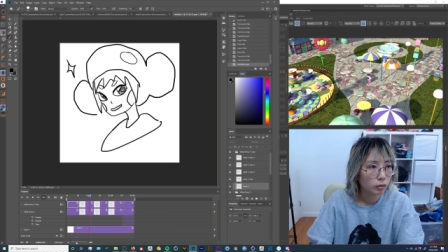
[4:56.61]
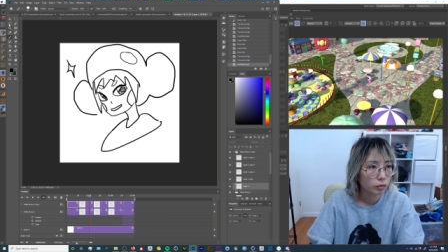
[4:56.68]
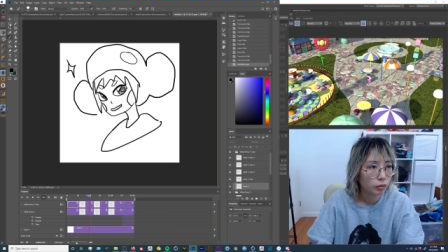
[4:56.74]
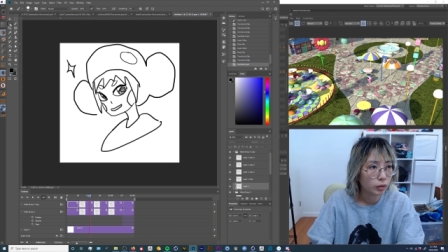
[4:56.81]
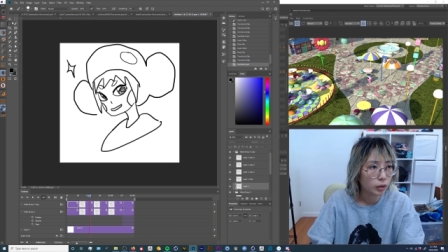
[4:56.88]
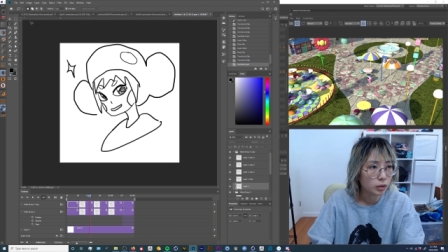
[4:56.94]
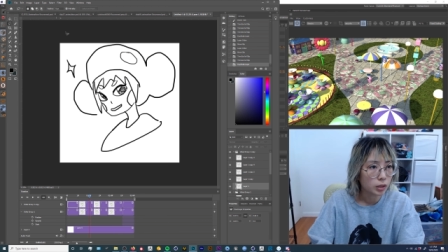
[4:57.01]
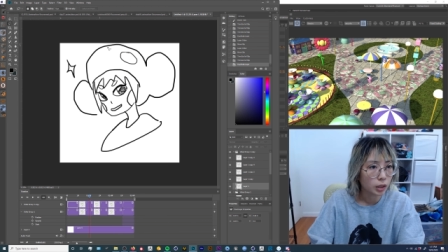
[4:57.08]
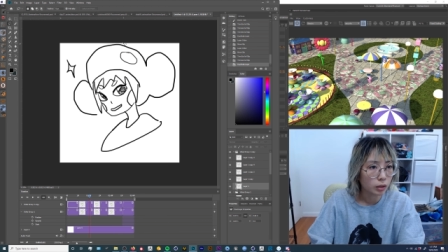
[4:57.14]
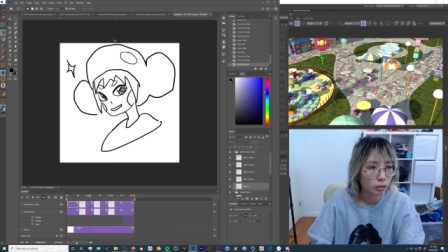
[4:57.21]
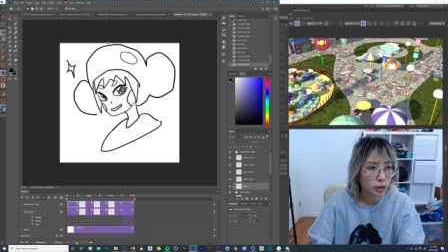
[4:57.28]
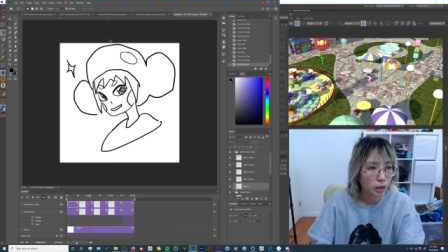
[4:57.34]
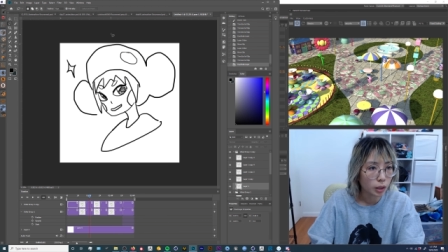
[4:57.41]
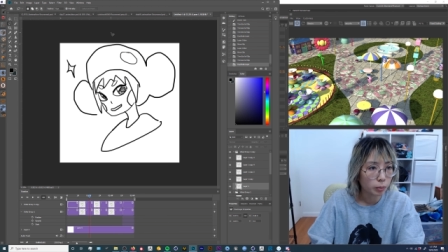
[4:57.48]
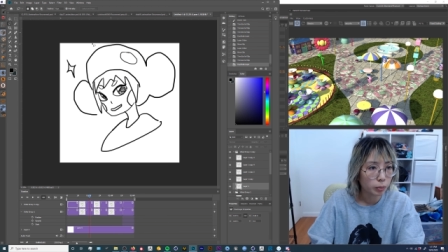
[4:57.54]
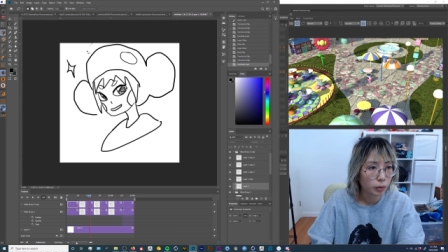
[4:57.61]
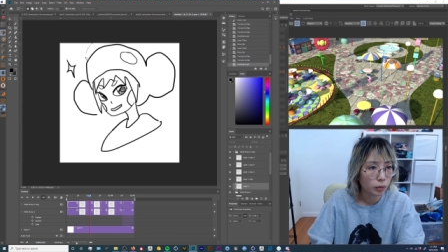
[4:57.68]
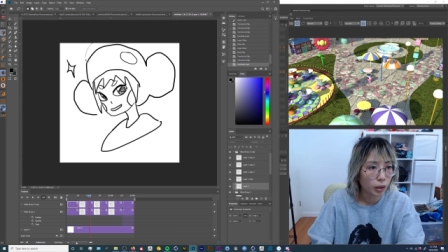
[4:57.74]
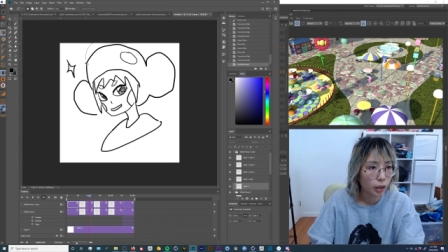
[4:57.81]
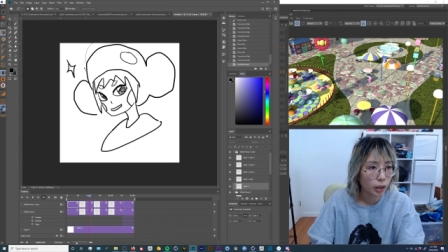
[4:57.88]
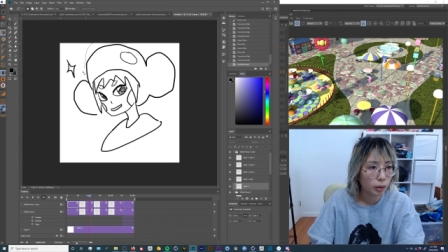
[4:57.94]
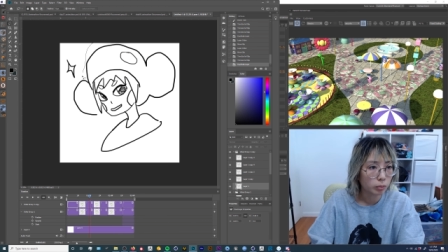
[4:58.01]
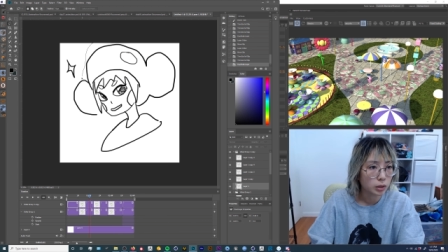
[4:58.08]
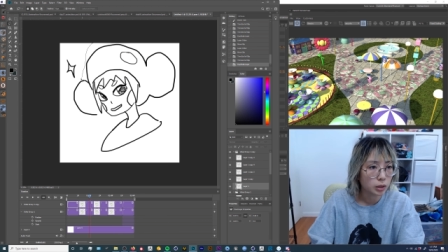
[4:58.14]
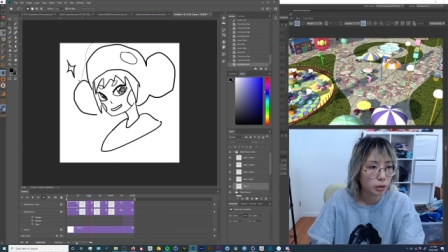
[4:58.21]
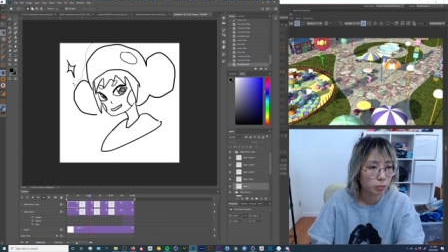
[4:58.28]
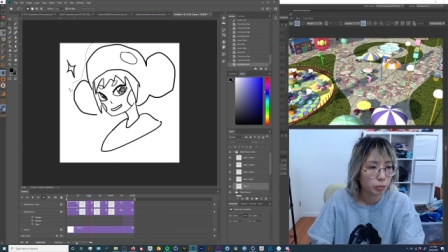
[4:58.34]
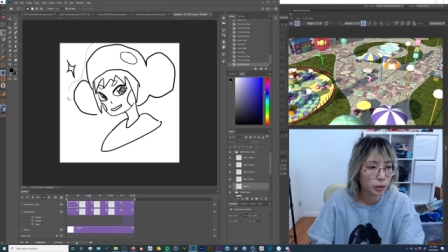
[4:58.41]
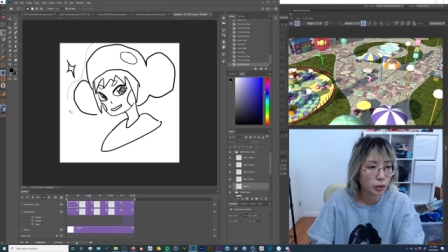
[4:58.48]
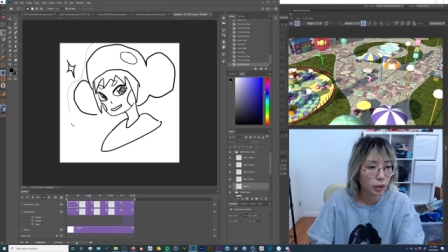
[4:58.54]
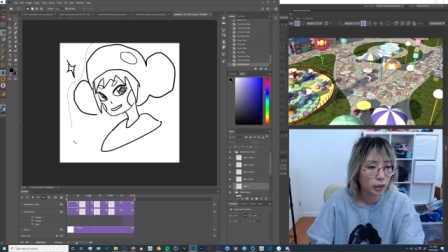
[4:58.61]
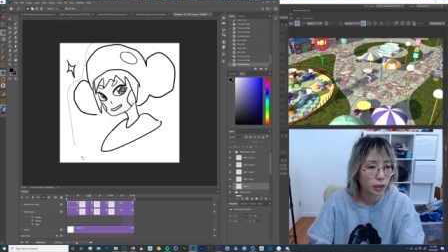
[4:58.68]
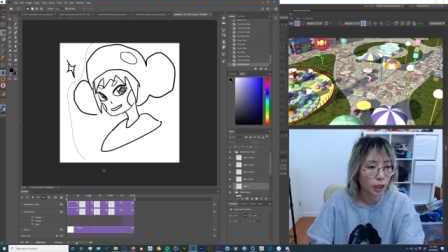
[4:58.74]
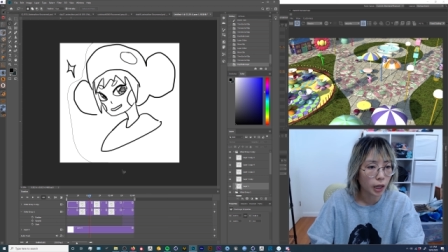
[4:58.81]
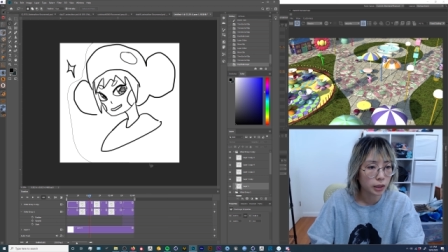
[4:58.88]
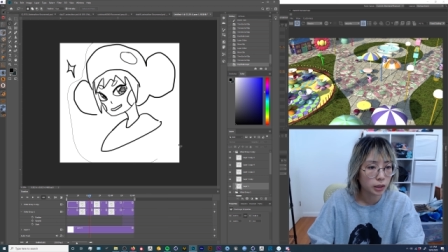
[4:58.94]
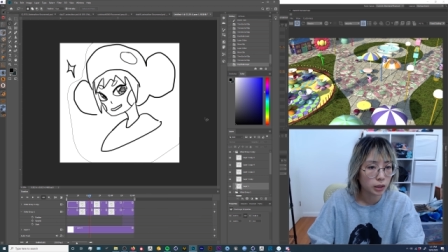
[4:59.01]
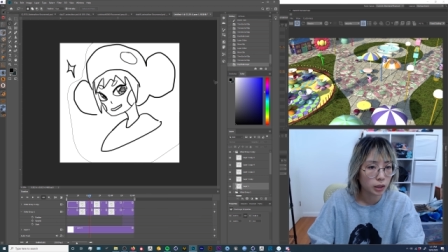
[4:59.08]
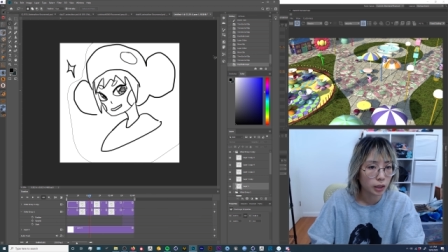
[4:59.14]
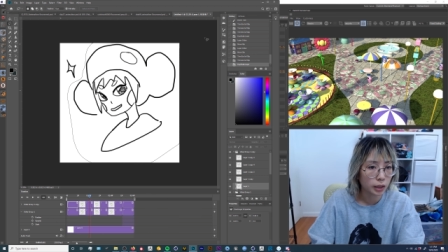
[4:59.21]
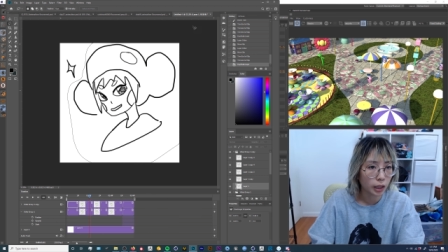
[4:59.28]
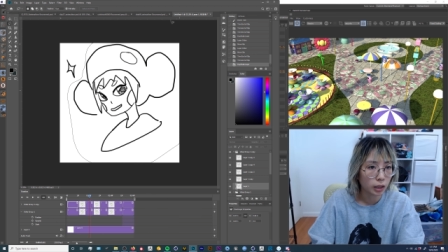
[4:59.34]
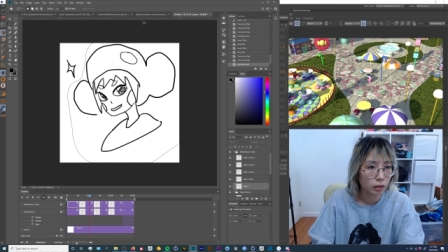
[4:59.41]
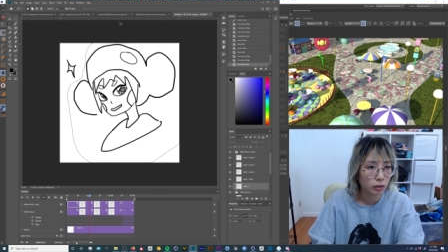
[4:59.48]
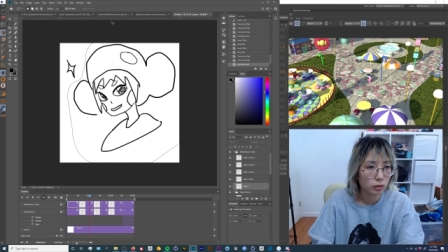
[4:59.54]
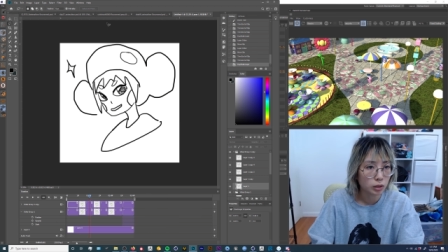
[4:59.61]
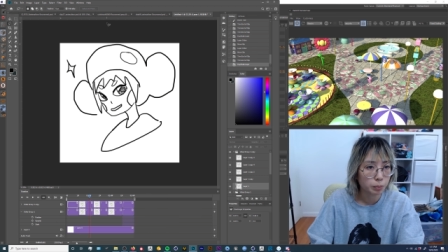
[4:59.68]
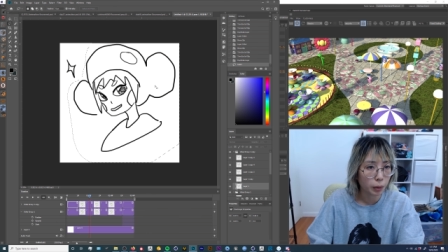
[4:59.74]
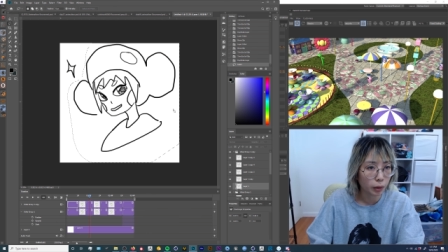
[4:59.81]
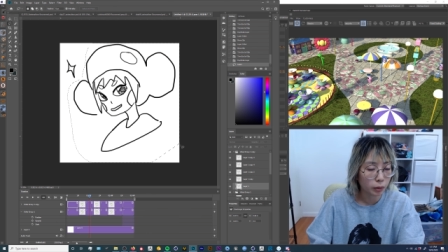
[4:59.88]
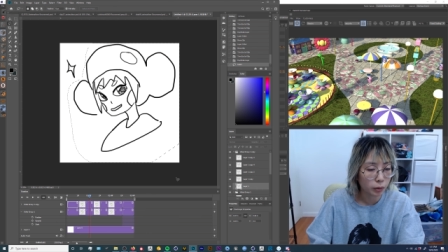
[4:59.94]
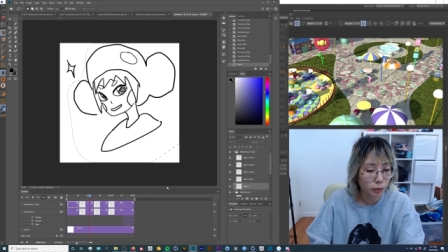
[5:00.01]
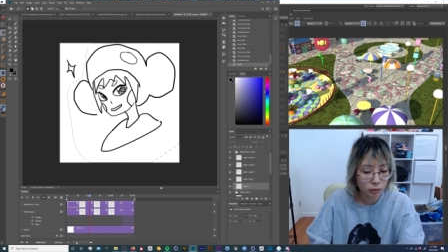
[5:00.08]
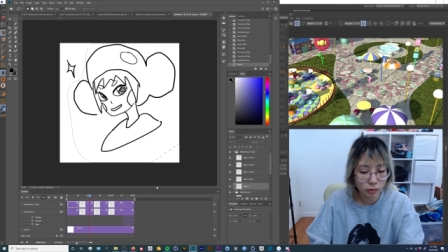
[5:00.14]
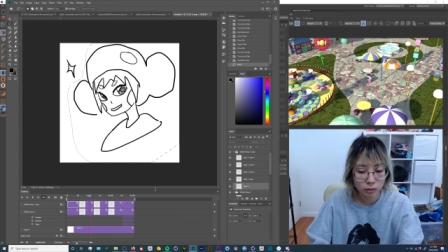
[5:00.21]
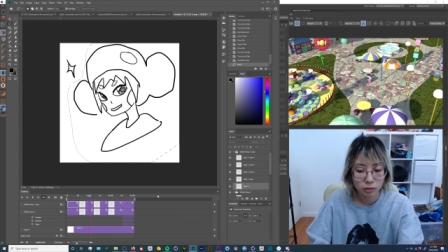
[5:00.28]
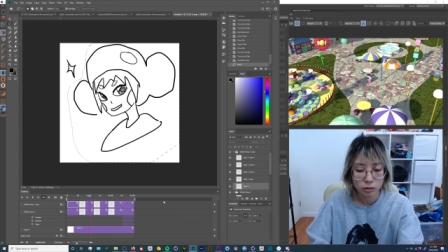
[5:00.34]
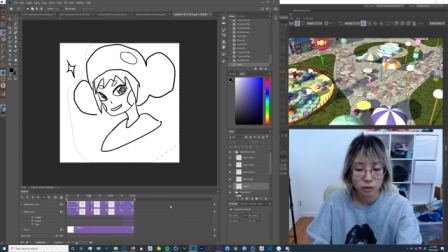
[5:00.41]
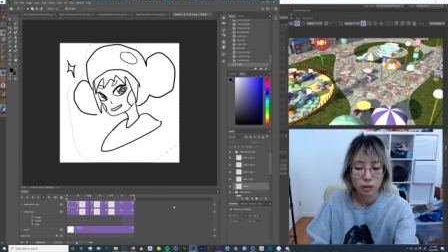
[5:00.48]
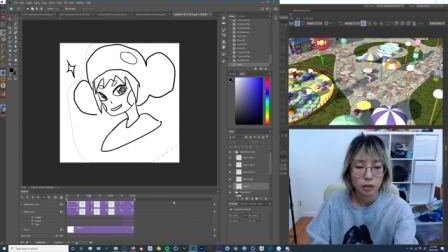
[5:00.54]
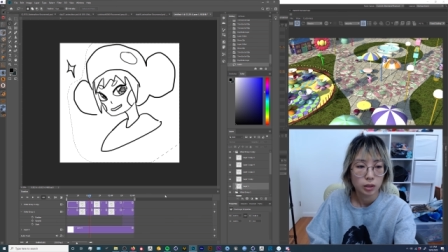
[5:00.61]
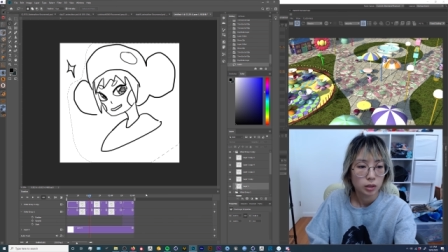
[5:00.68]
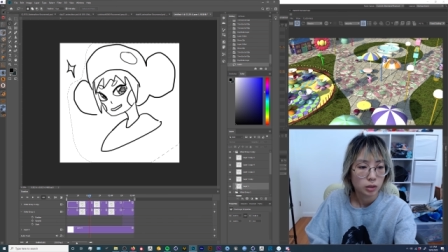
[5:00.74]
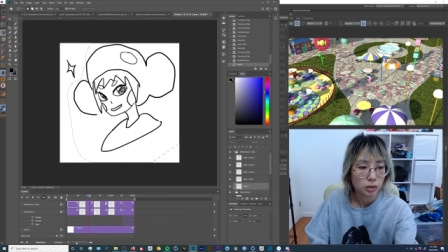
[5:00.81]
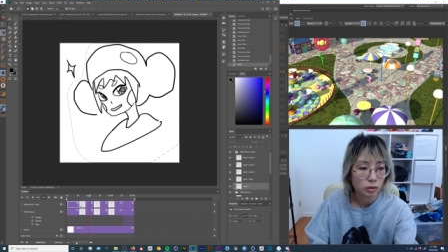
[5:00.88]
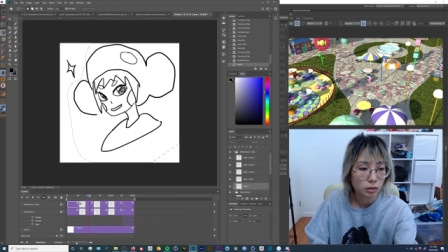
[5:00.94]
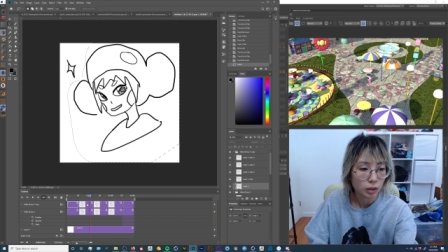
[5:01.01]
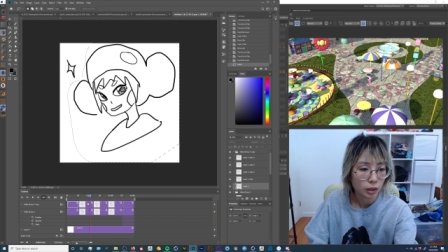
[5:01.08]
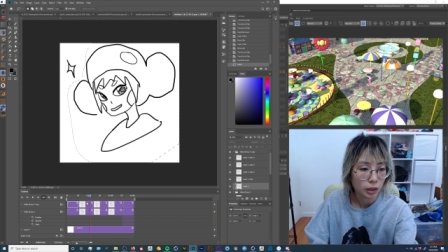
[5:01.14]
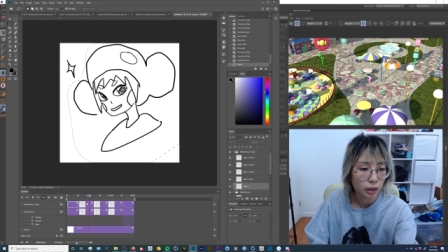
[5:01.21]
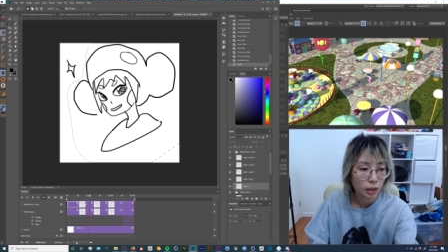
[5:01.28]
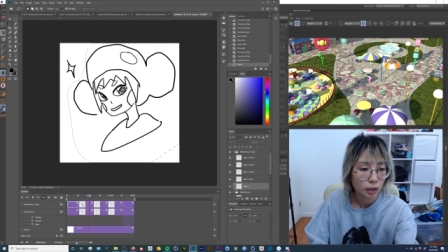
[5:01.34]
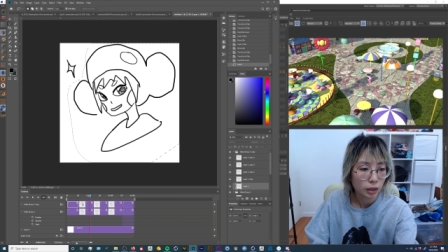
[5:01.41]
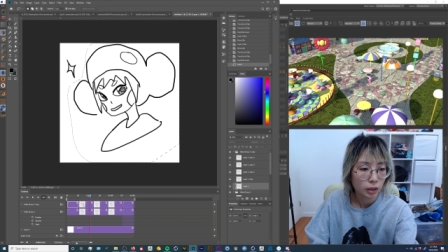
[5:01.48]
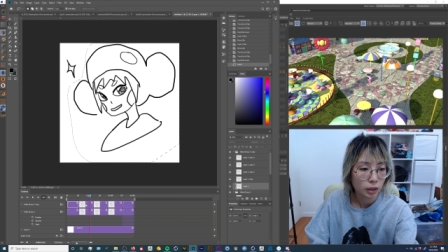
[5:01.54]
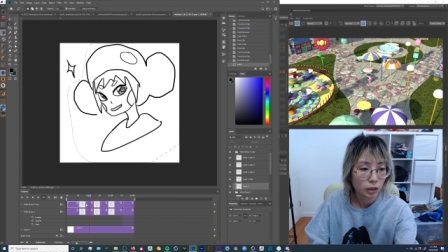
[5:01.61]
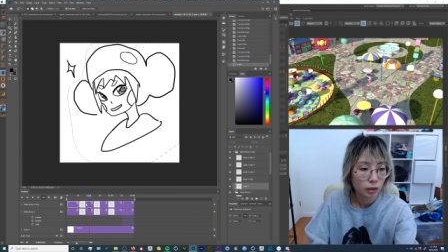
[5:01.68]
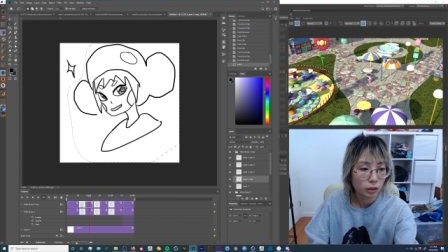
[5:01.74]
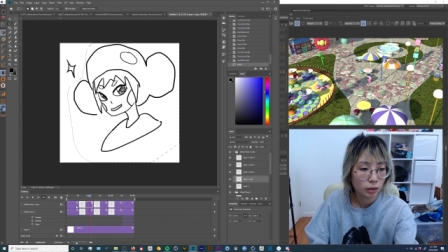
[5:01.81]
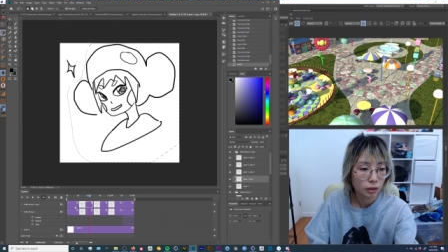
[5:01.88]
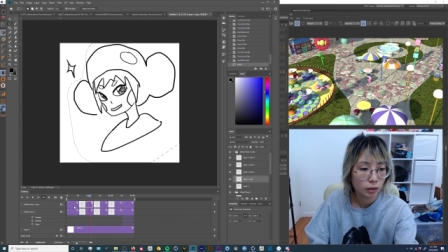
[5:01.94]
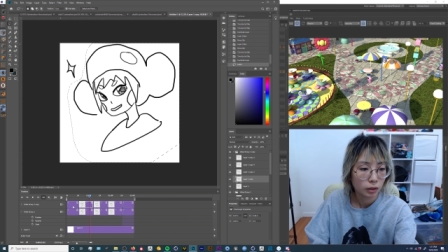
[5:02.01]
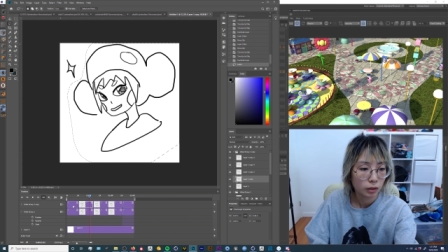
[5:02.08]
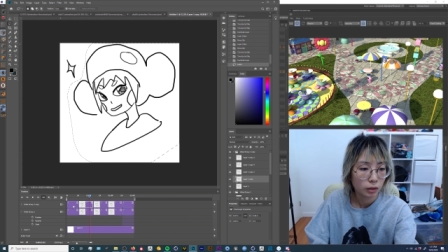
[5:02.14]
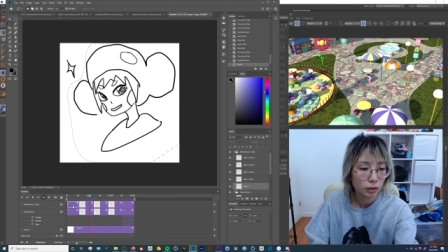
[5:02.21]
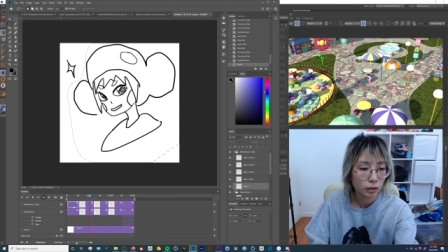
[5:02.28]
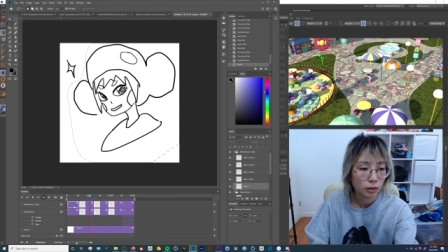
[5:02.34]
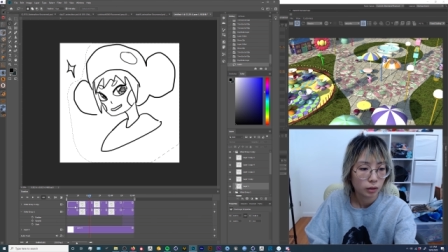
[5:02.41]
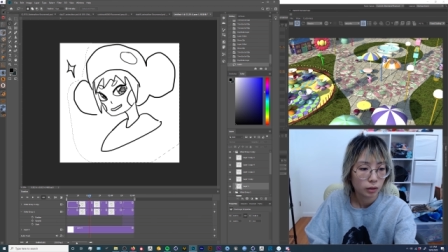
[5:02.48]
for the sake of example, I am simply trying to isolate that little sparkle. So delete it here.